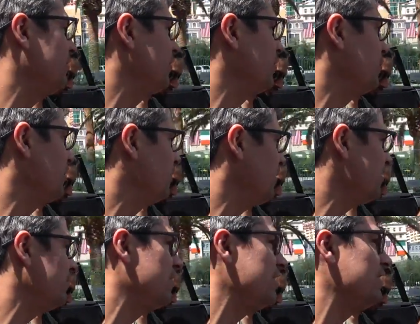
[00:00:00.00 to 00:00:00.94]

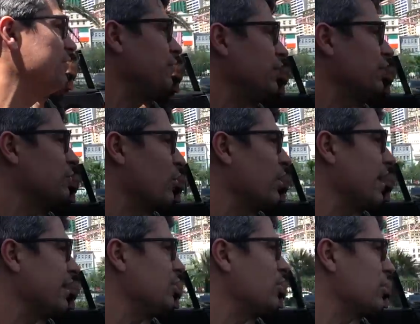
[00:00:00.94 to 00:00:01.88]
Insta360, it feels more
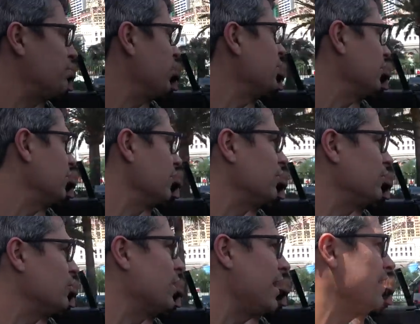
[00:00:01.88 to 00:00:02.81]
like you can put this in a
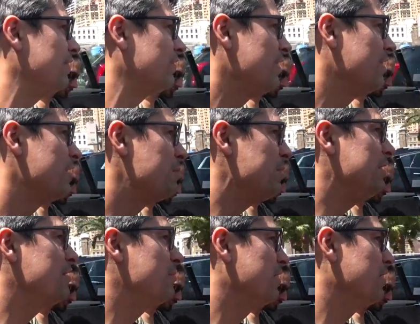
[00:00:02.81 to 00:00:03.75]
suitcase, be
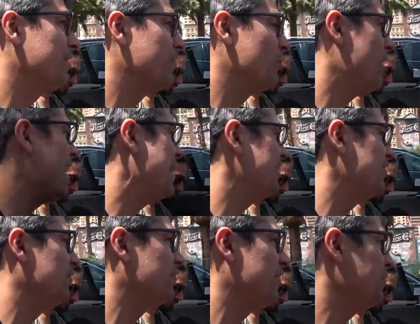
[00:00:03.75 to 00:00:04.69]
in the middle of a
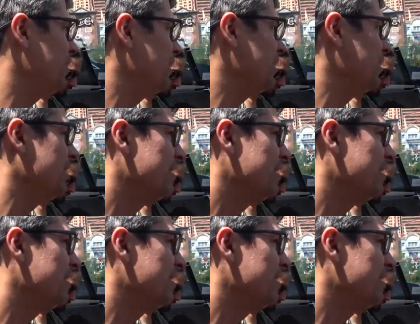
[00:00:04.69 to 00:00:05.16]
riot or something